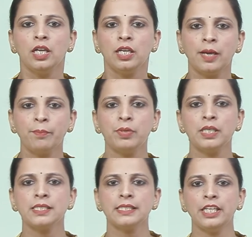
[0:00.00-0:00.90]

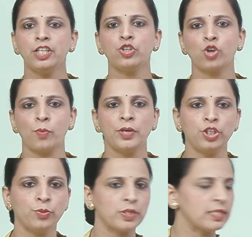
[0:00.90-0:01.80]
numbers in Roman
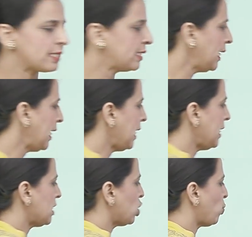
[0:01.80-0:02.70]
numerals. A
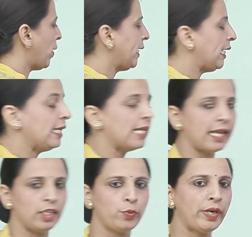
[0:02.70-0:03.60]
is
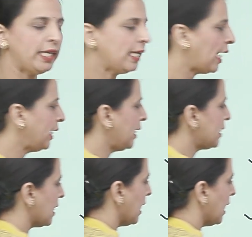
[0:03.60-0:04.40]
29. 29 is